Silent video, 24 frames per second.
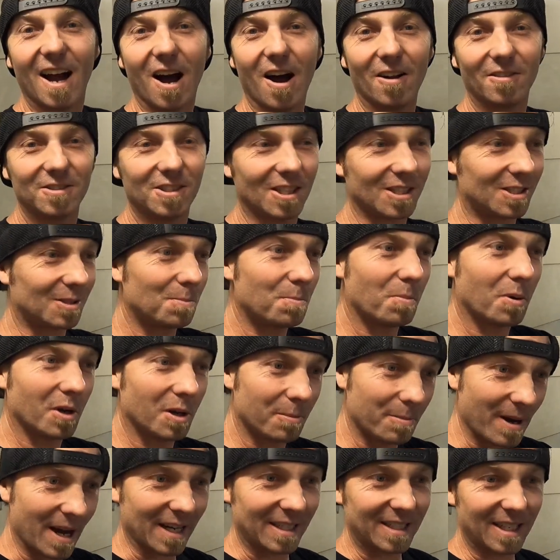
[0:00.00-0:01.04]
I'll just put
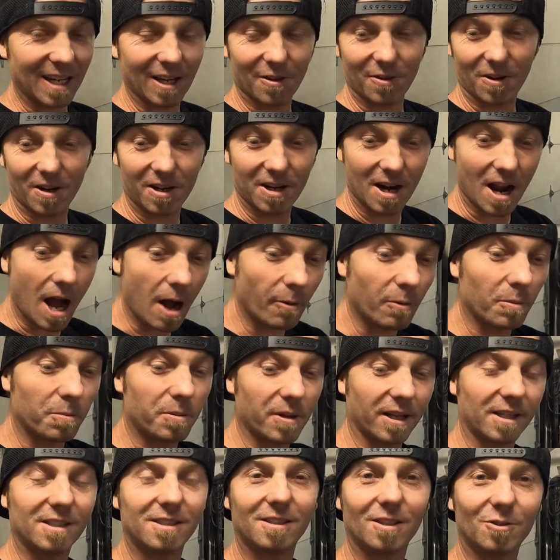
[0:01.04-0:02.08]
it back together, not
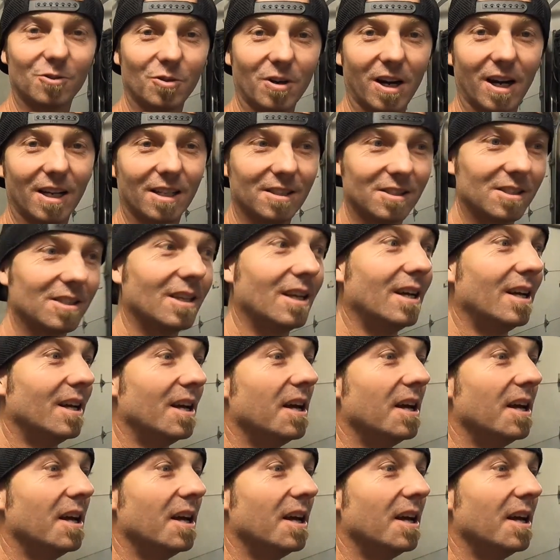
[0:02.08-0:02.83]
replace the trays.